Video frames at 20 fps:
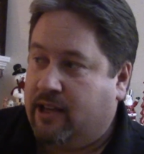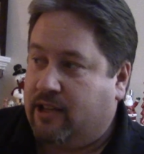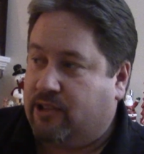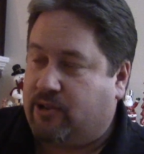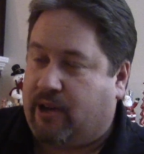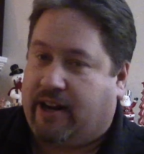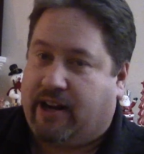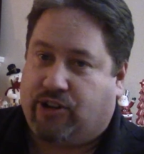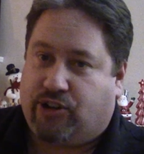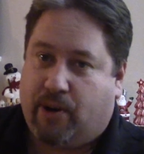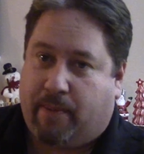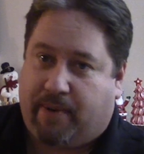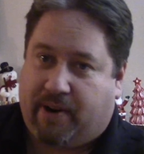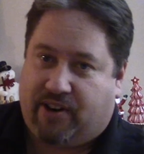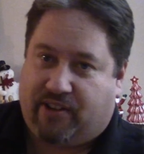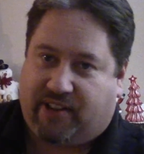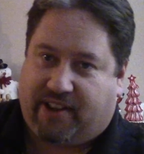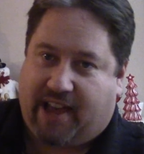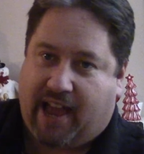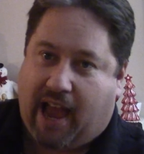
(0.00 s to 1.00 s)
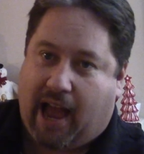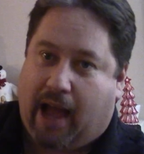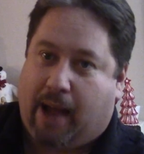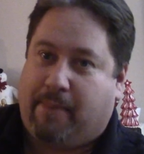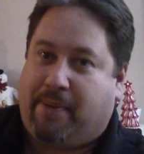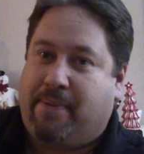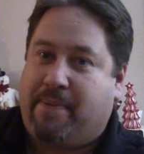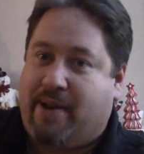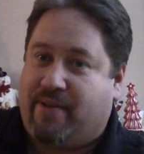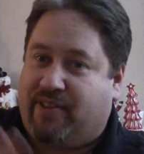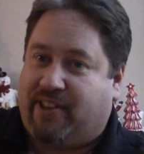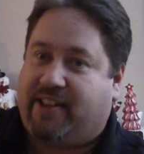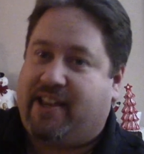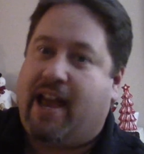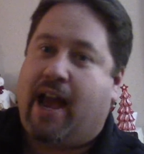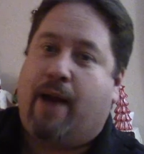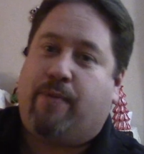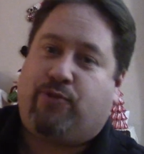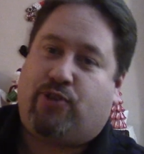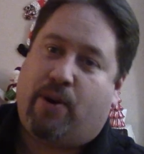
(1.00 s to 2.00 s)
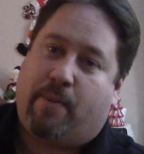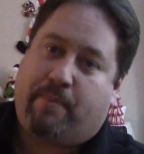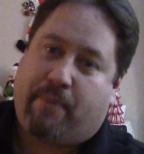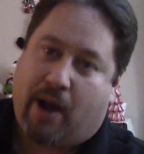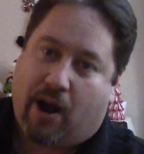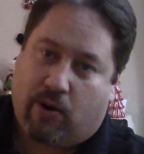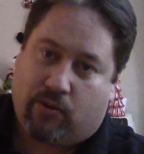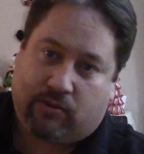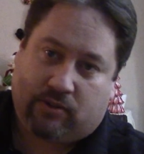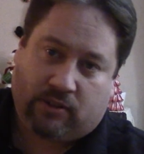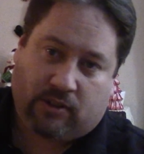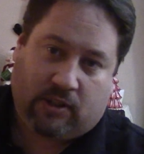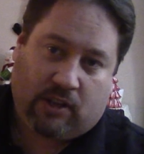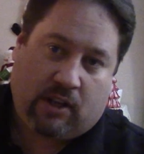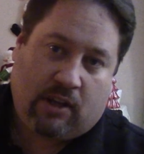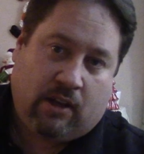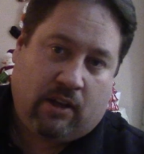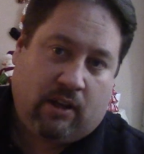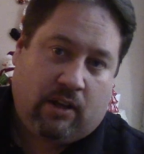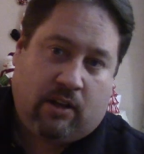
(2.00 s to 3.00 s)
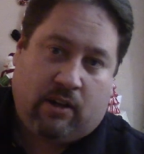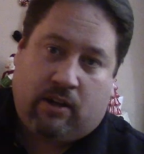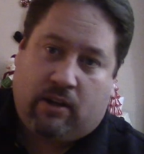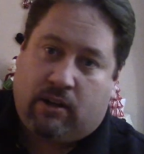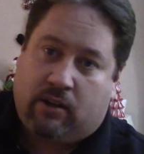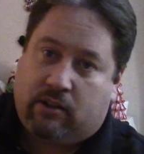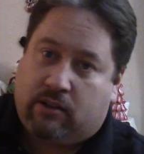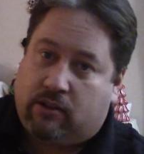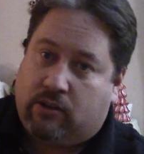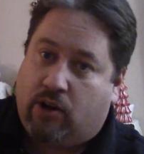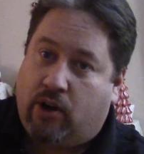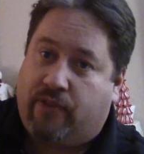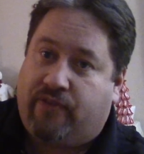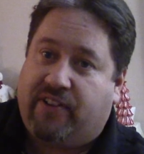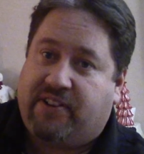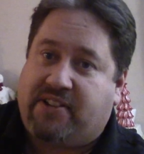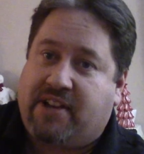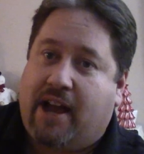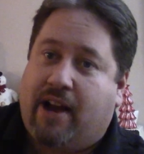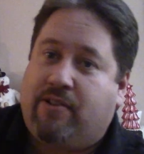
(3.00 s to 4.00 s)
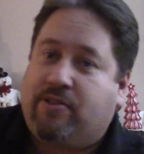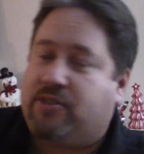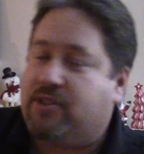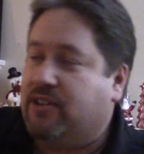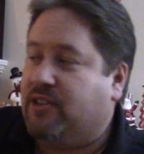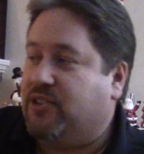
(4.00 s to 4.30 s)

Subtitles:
So I had to jump out of the cab, pay for the cab, jump out, hoof it down to